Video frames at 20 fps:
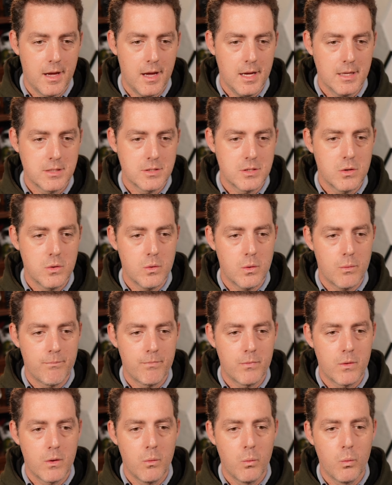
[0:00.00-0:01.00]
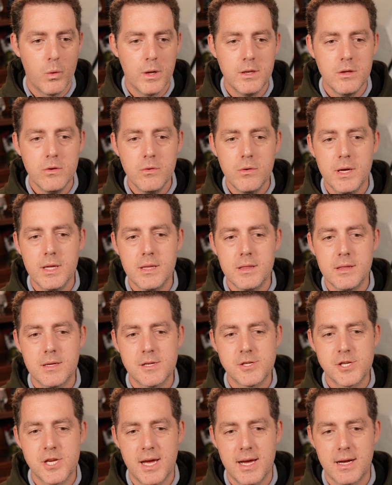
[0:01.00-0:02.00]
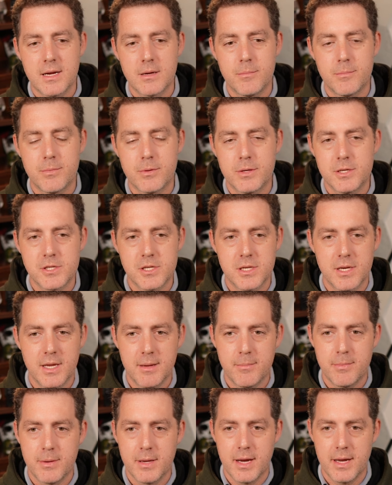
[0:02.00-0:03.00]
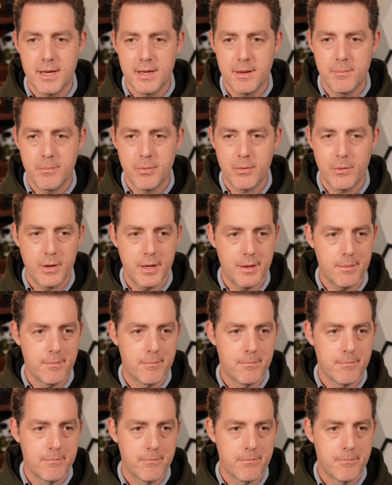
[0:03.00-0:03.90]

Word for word: And so when you hit the chat completion API endpoint,